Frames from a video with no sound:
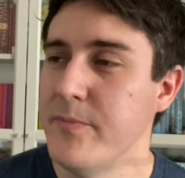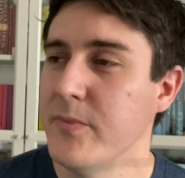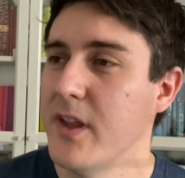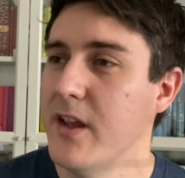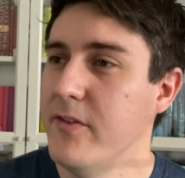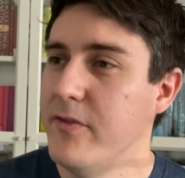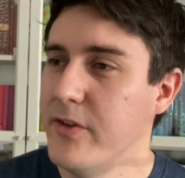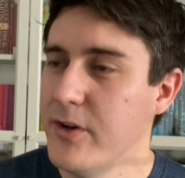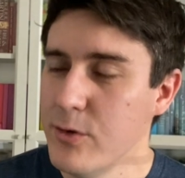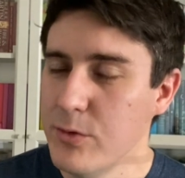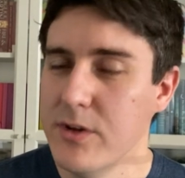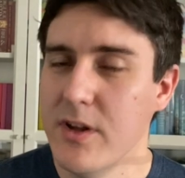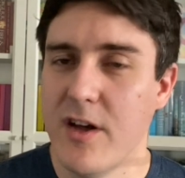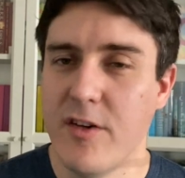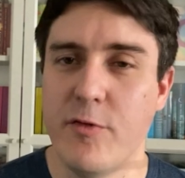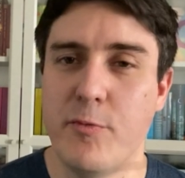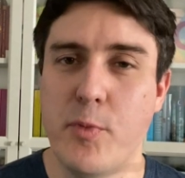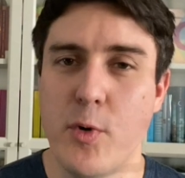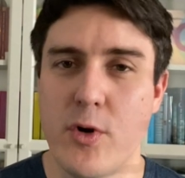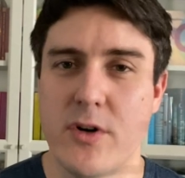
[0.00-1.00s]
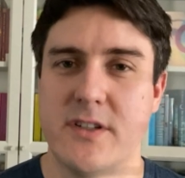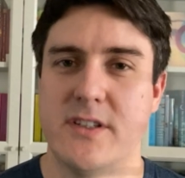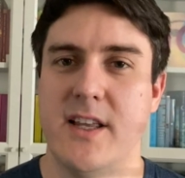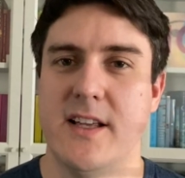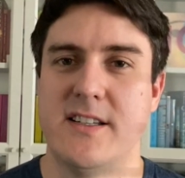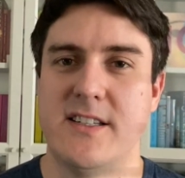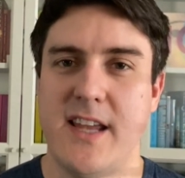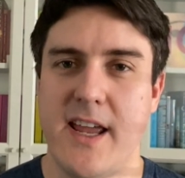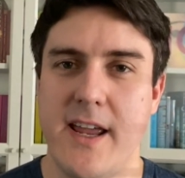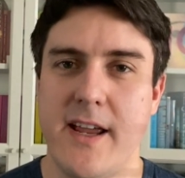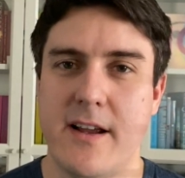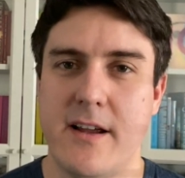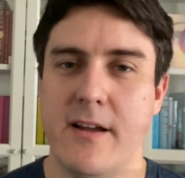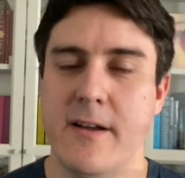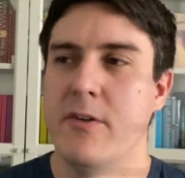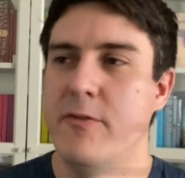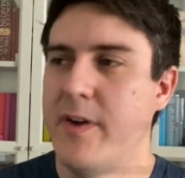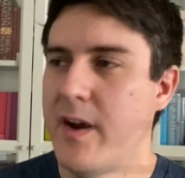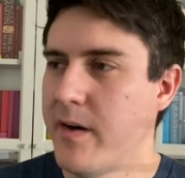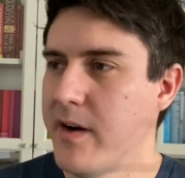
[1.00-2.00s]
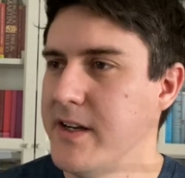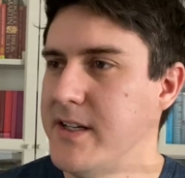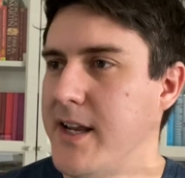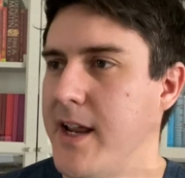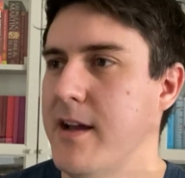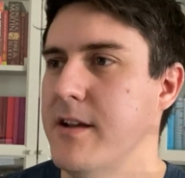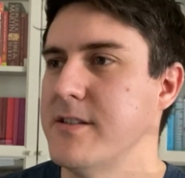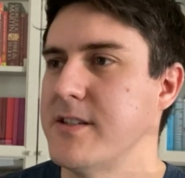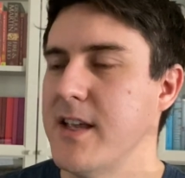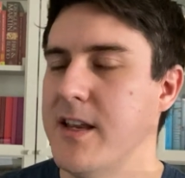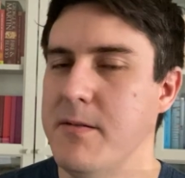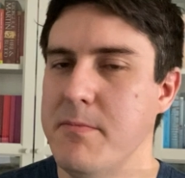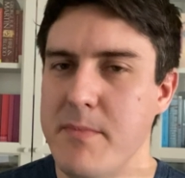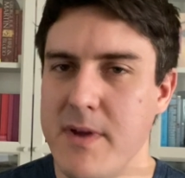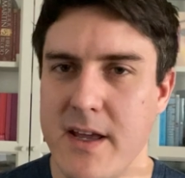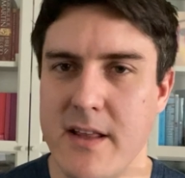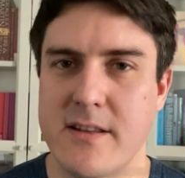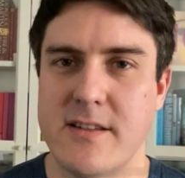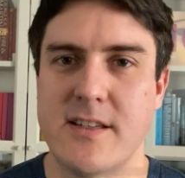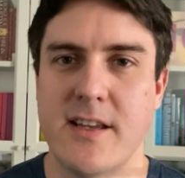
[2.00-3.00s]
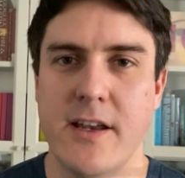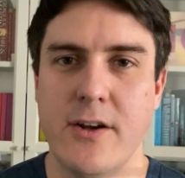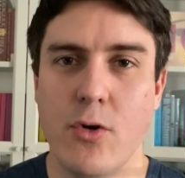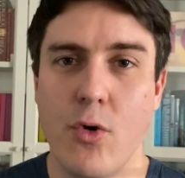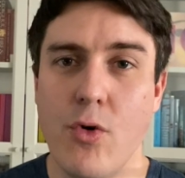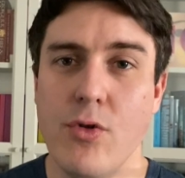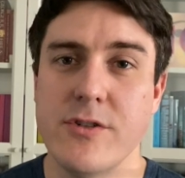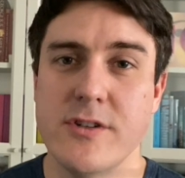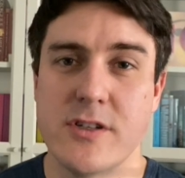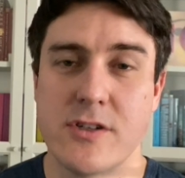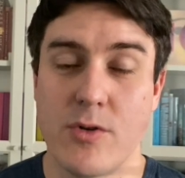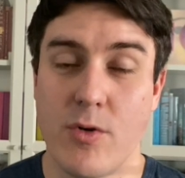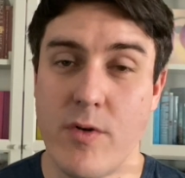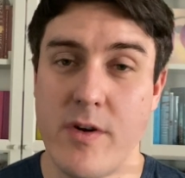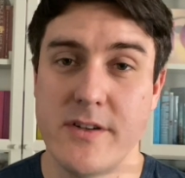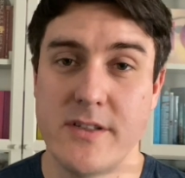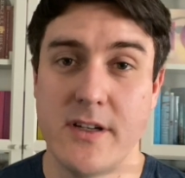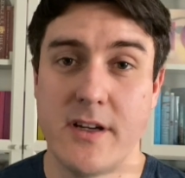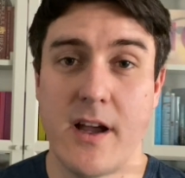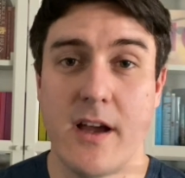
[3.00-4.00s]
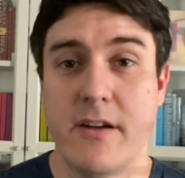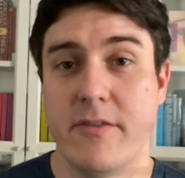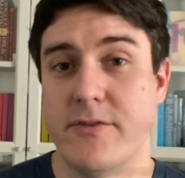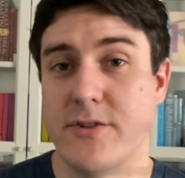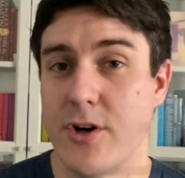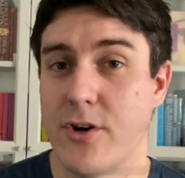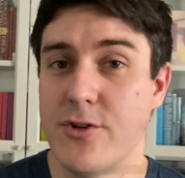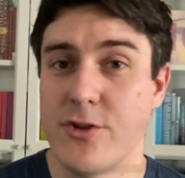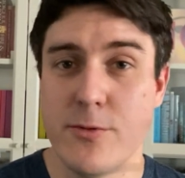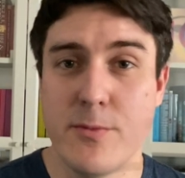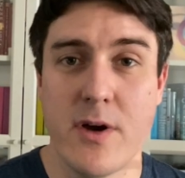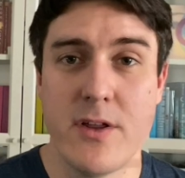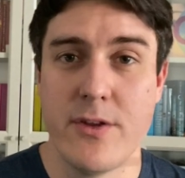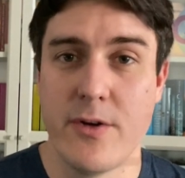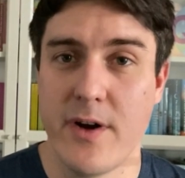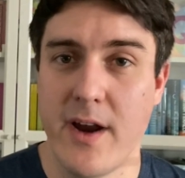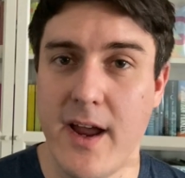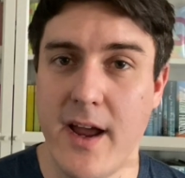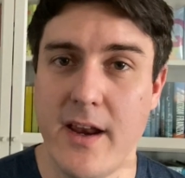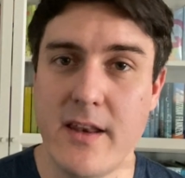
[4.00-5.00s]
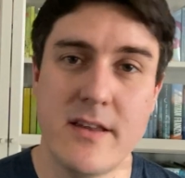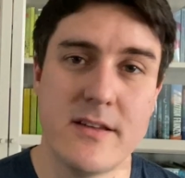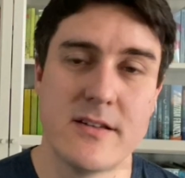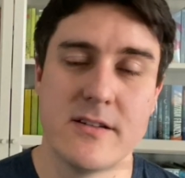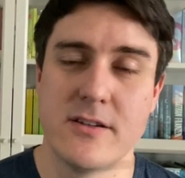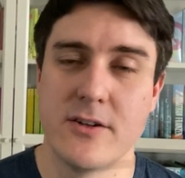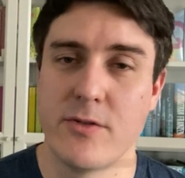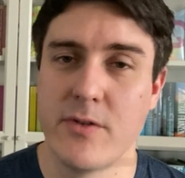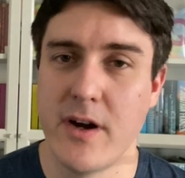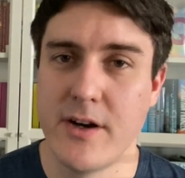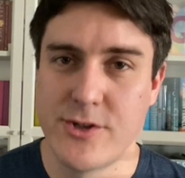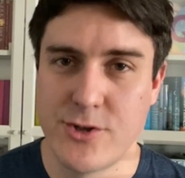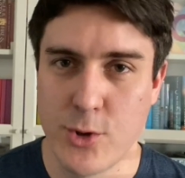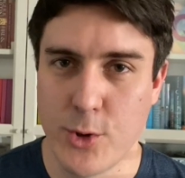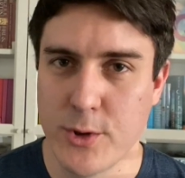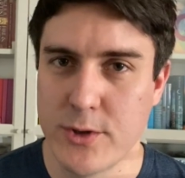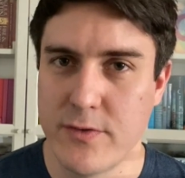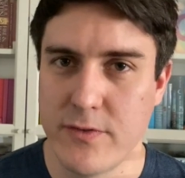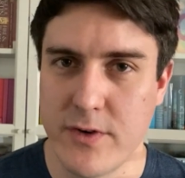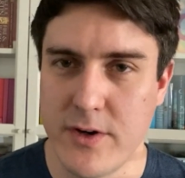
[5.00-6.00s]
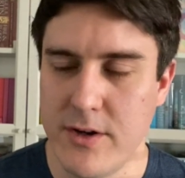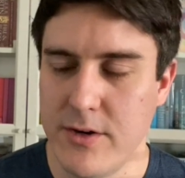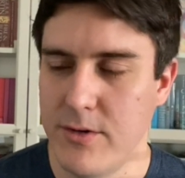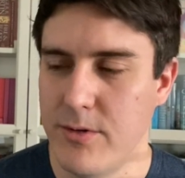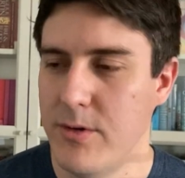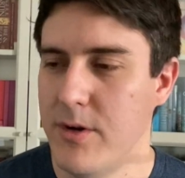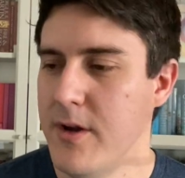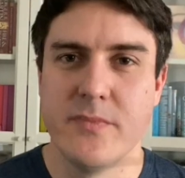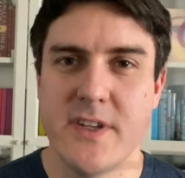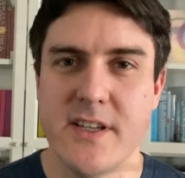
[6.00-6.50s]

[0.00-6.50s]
If you love books that take fairy tales and myths and old stories and kind of turn them on their head, this is a great choice for you.